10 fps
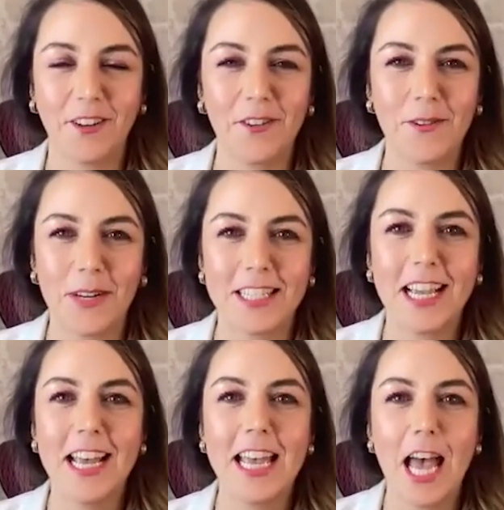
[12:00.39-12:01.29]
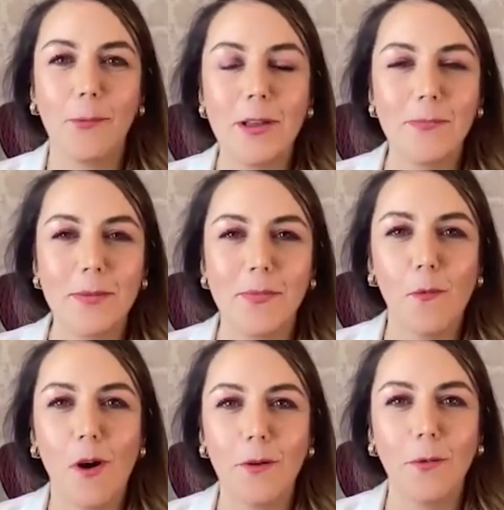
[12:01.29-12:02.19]
slogan, was helping people
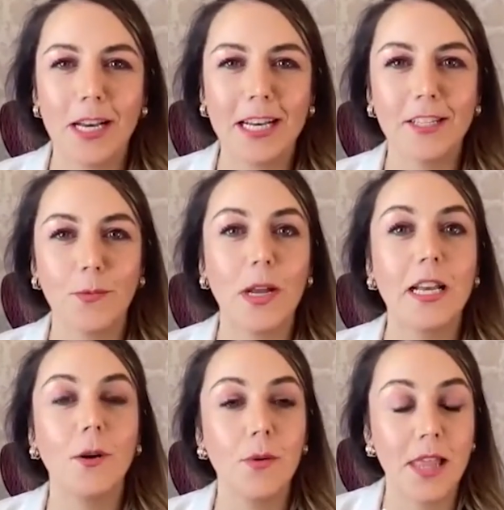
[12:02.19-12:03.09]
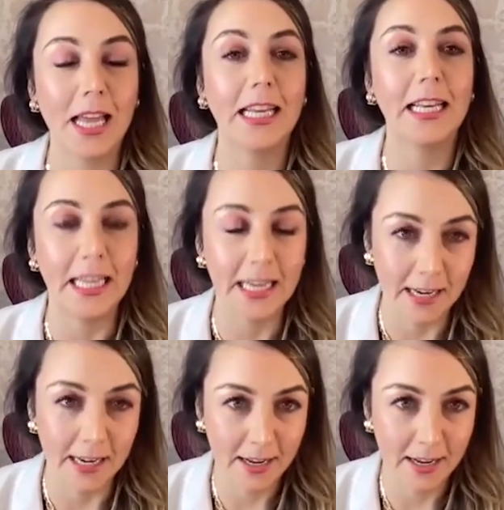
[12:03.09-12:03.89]
want what it is we know they need.